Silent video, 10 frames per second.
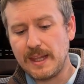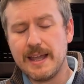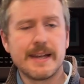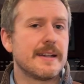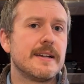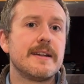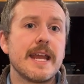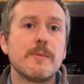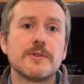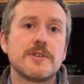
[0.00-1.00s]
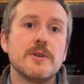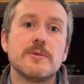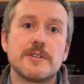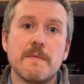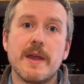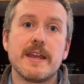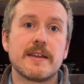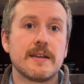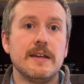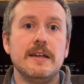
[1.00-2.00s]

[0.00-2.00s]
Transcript: and it enables you to make